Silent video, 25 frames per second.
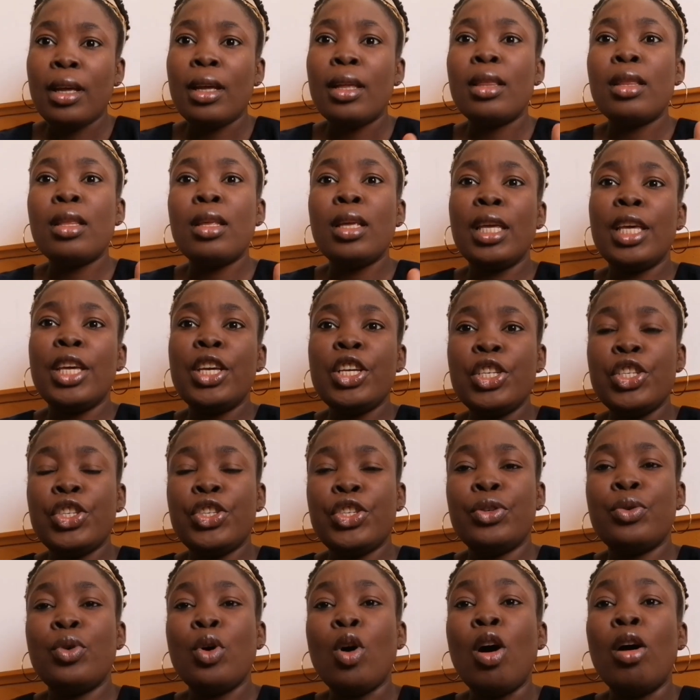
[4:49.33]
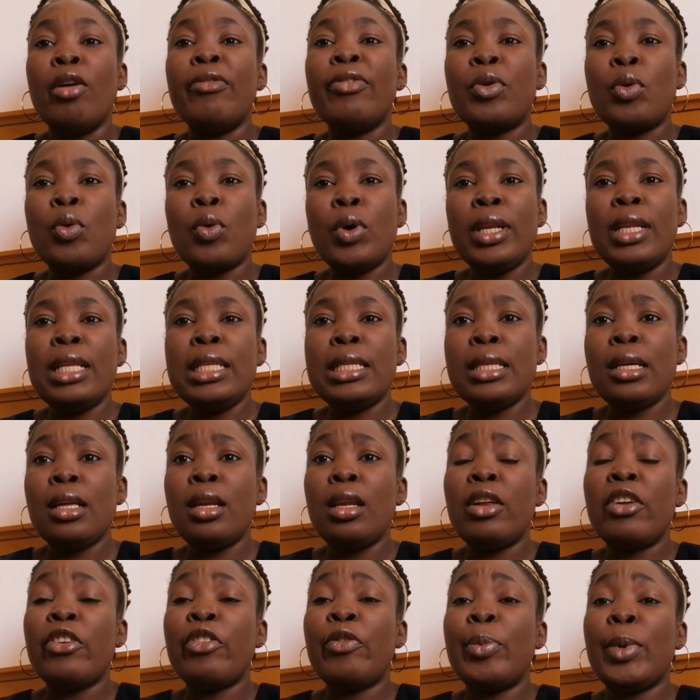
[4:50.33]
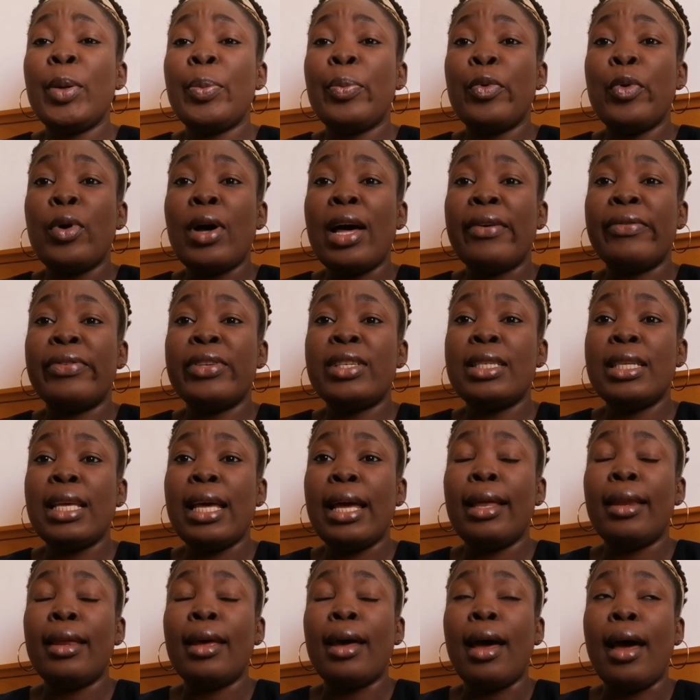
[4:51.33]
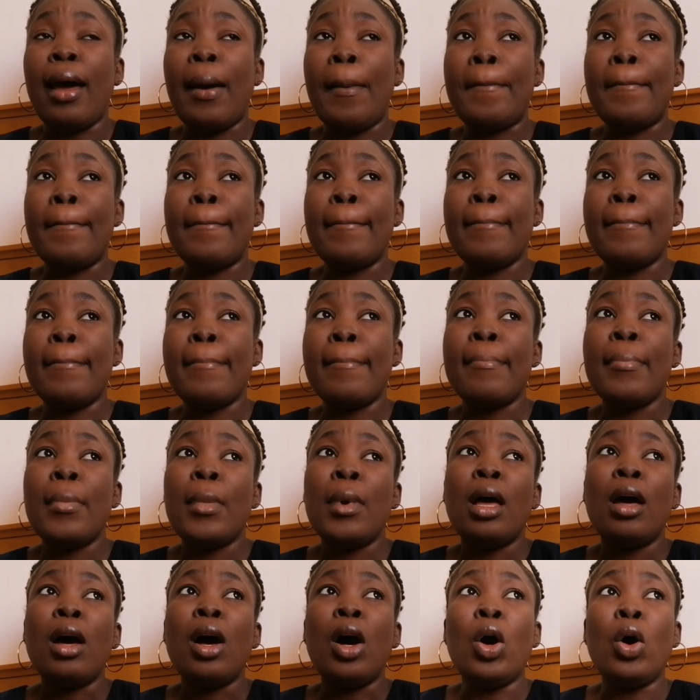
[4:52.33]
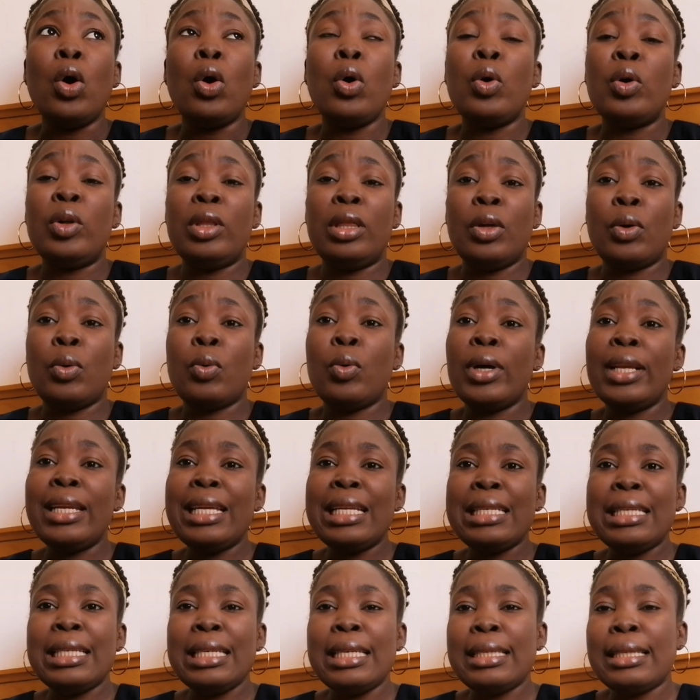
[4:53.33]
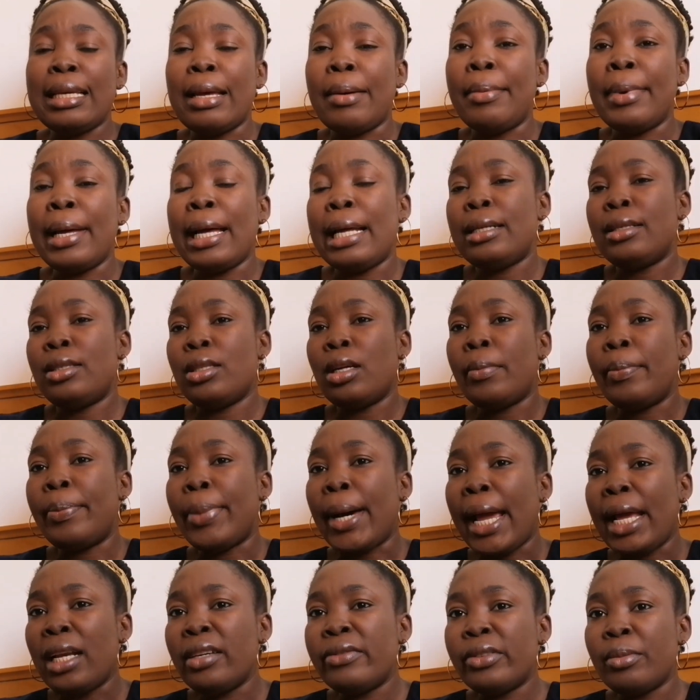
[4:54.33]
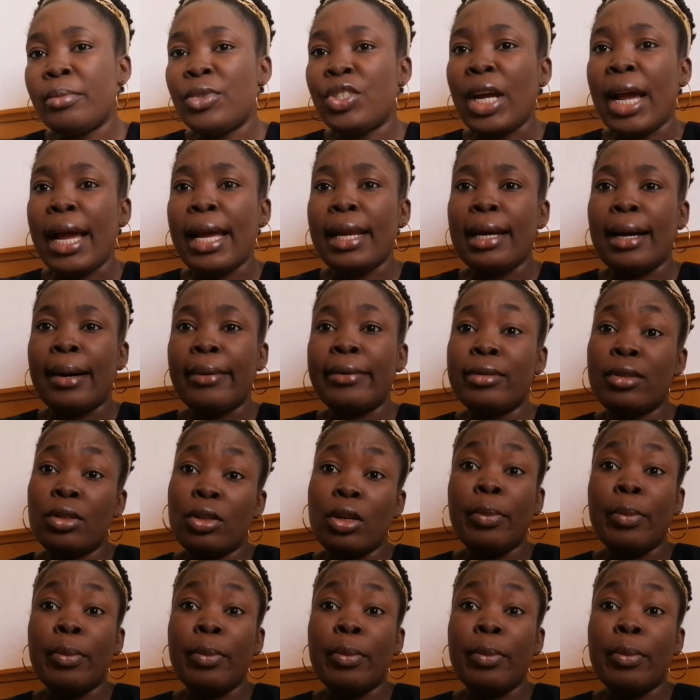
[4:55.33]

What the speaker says: A lot of people have said, oh, the qualities are bad, stop buying from China.